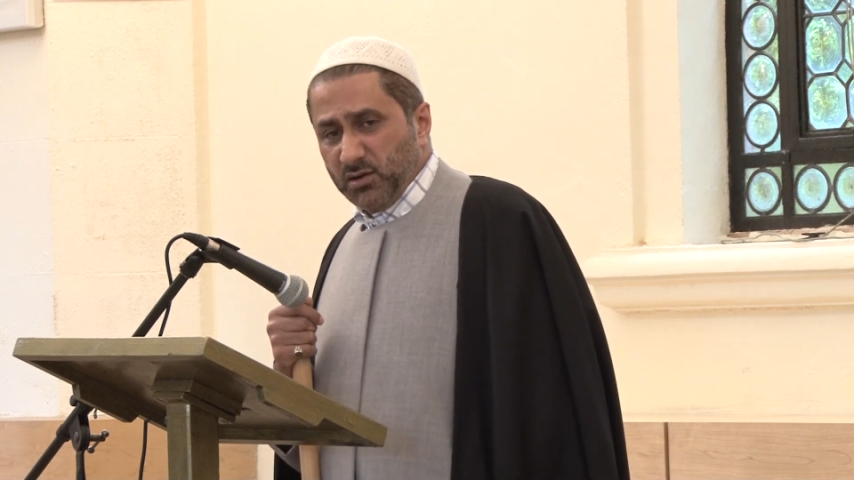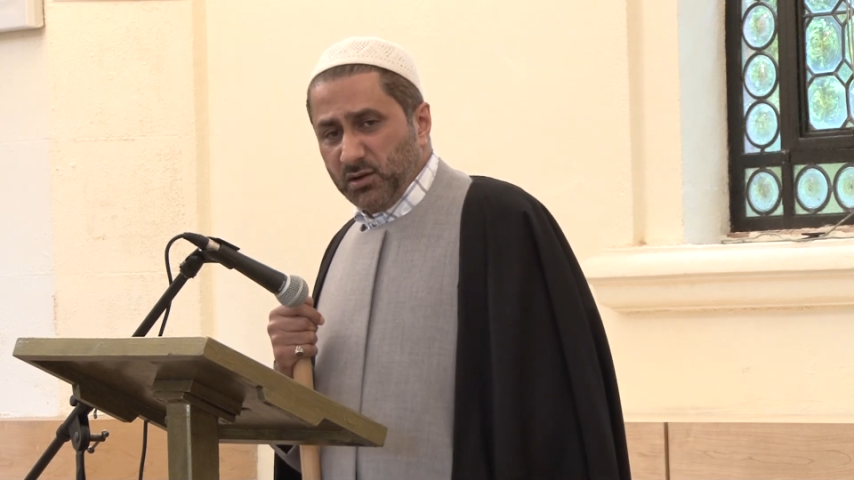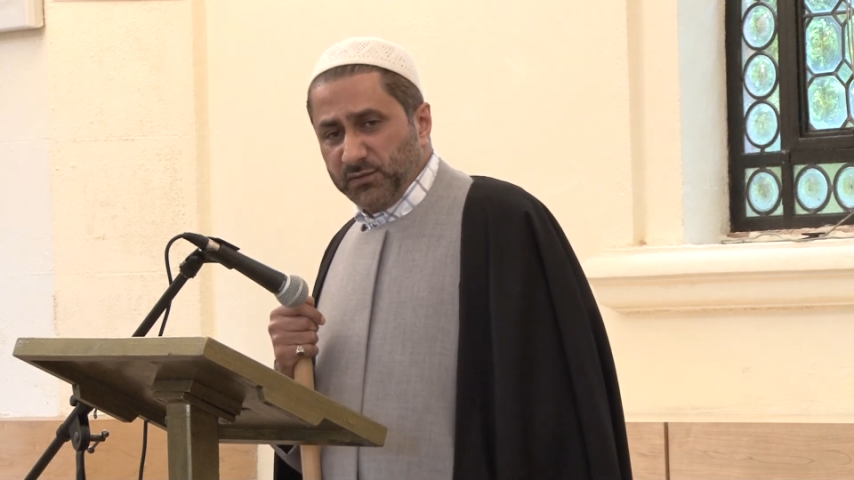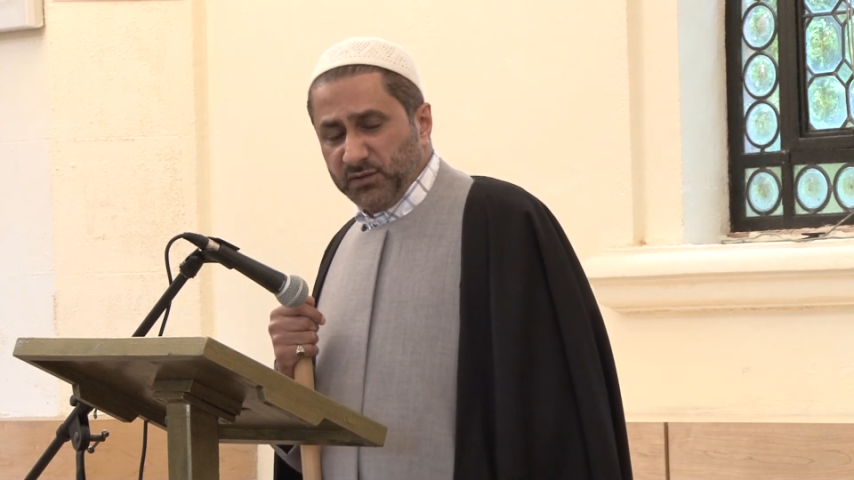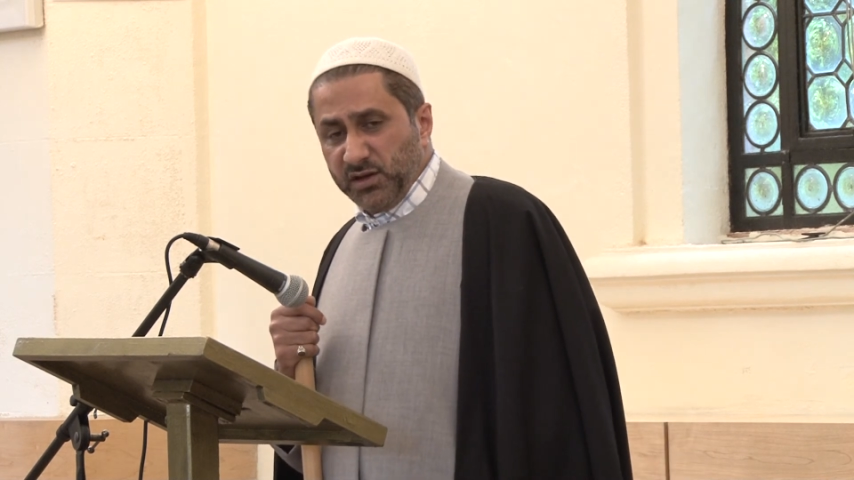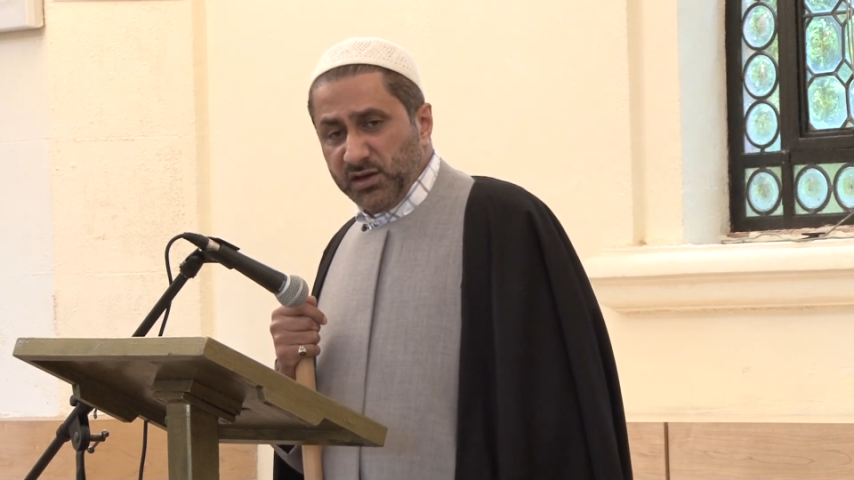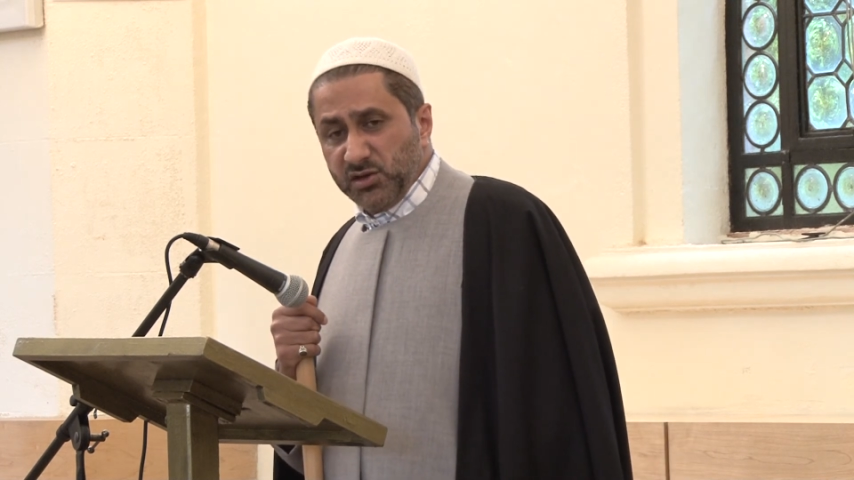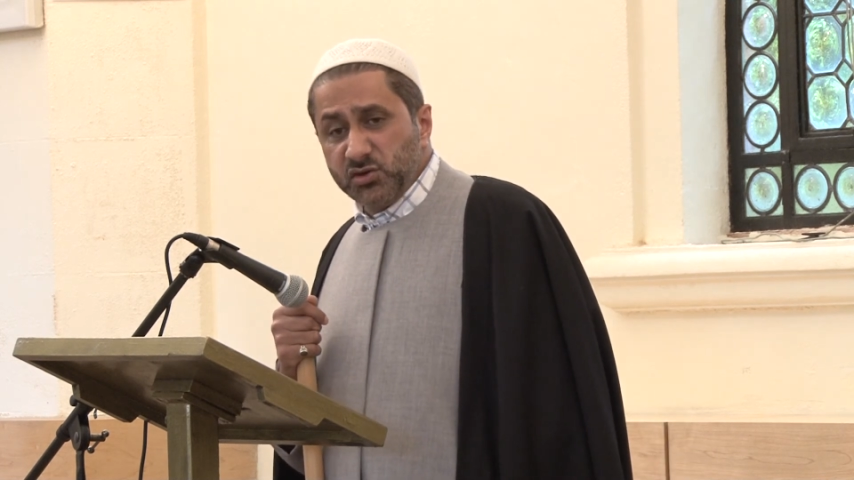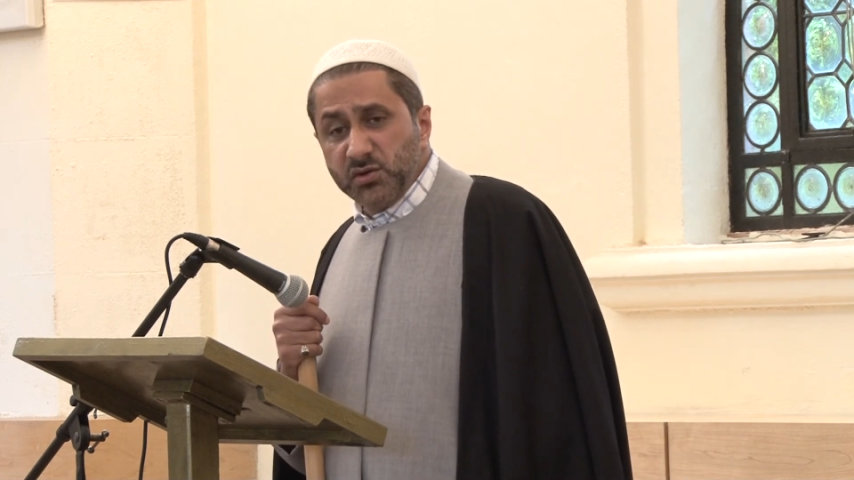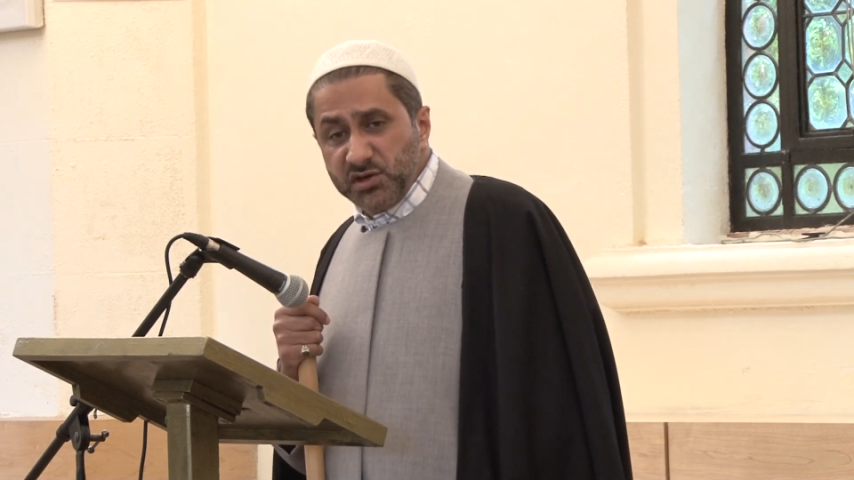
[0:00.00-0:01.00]
of the
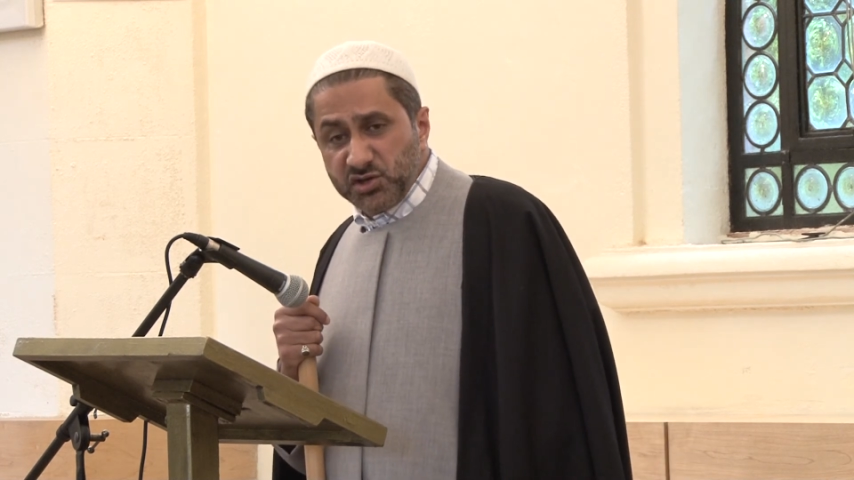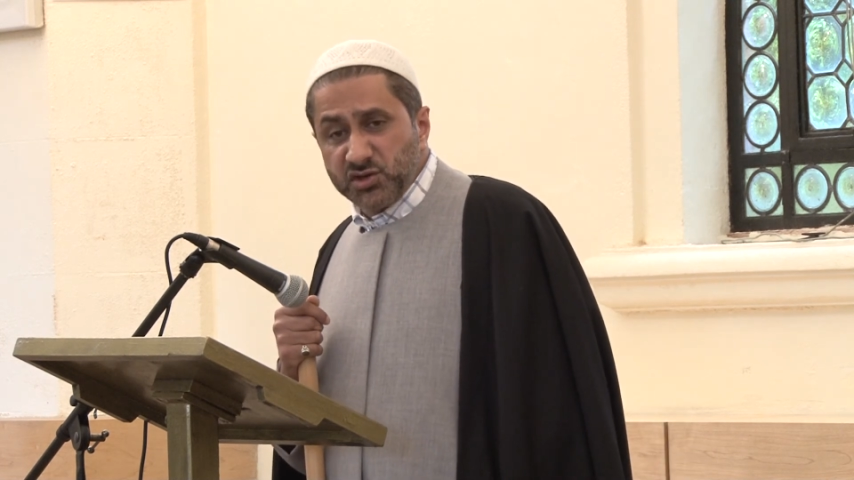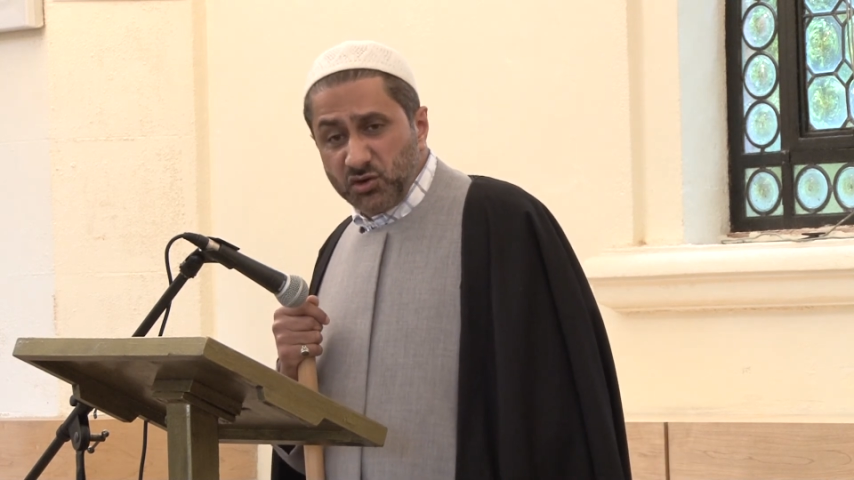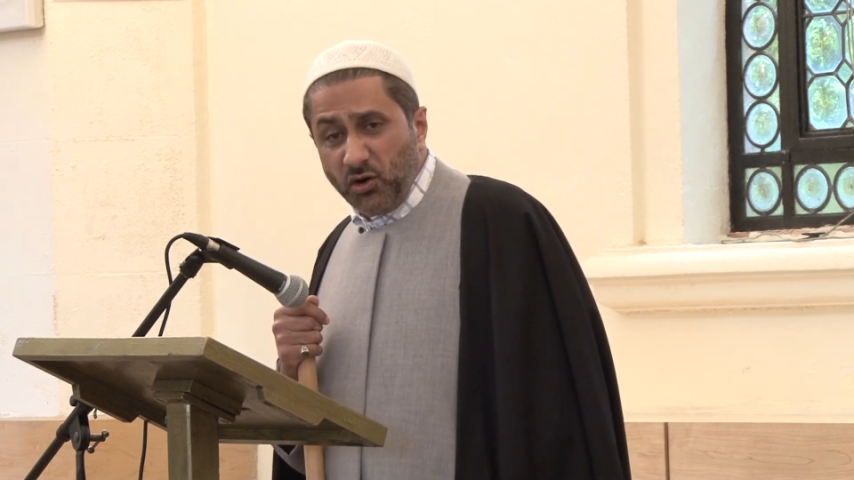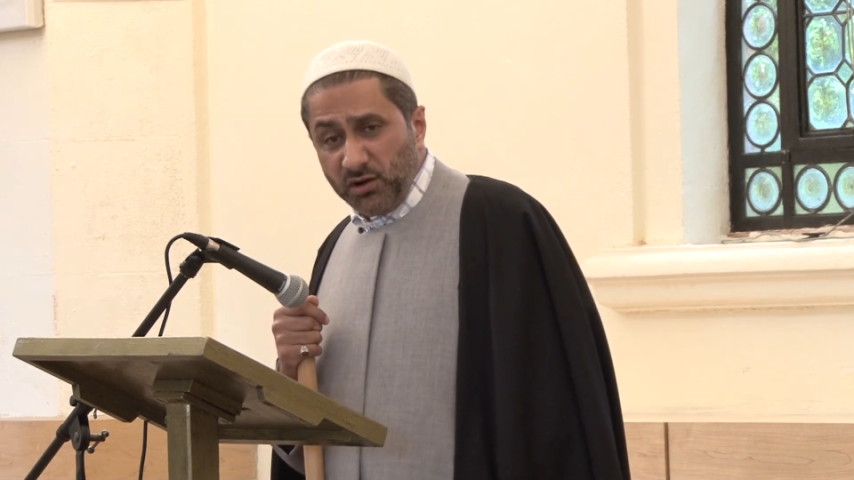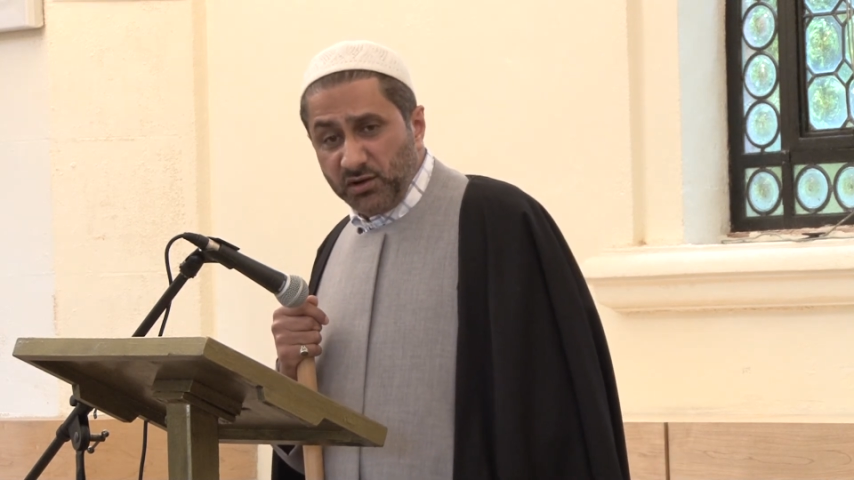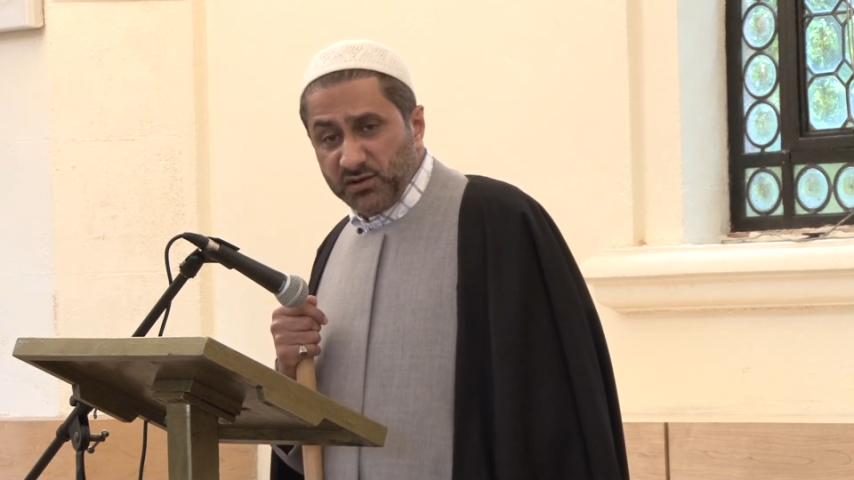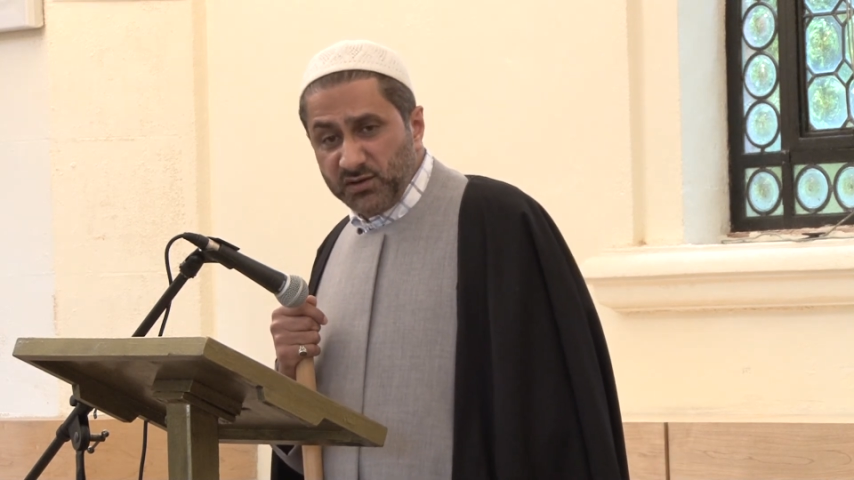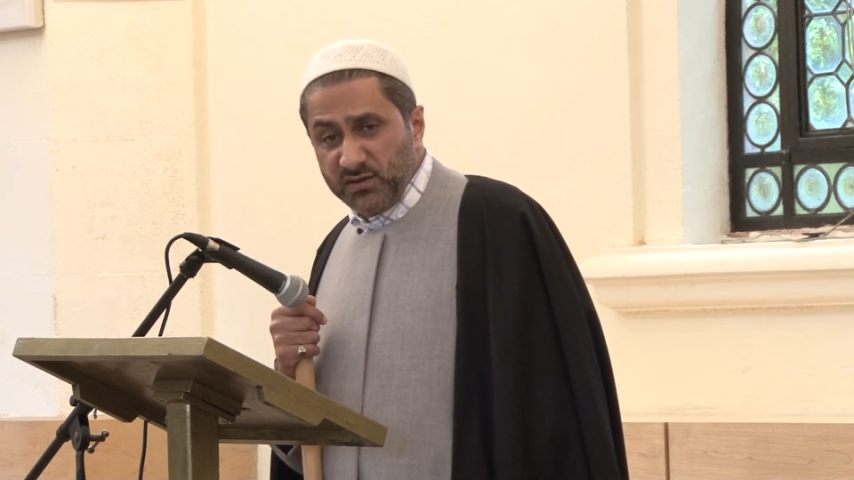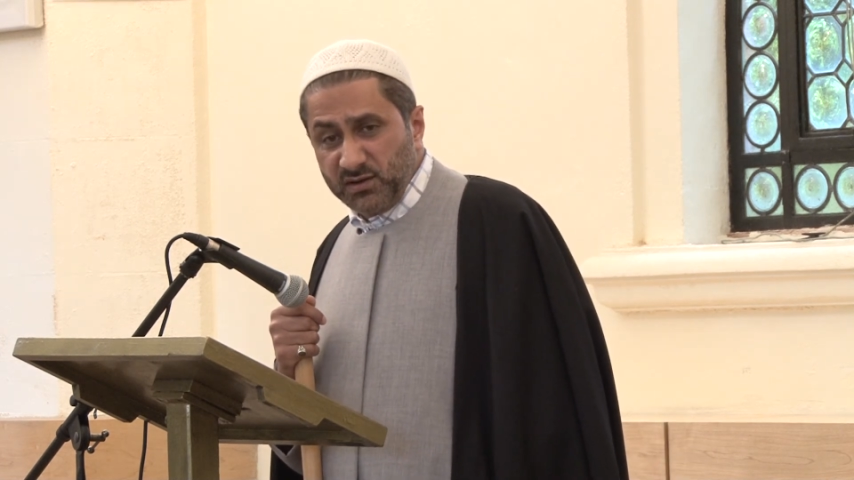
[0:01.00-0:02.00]
Jewish
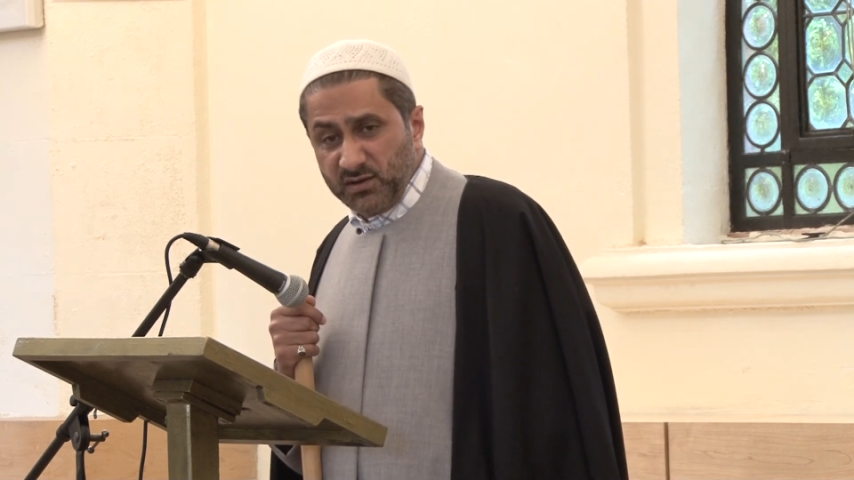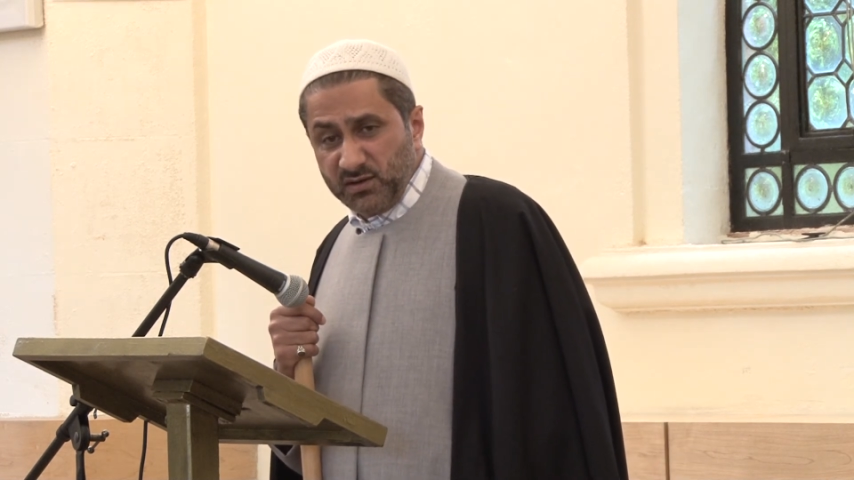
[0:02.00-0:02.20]
scholars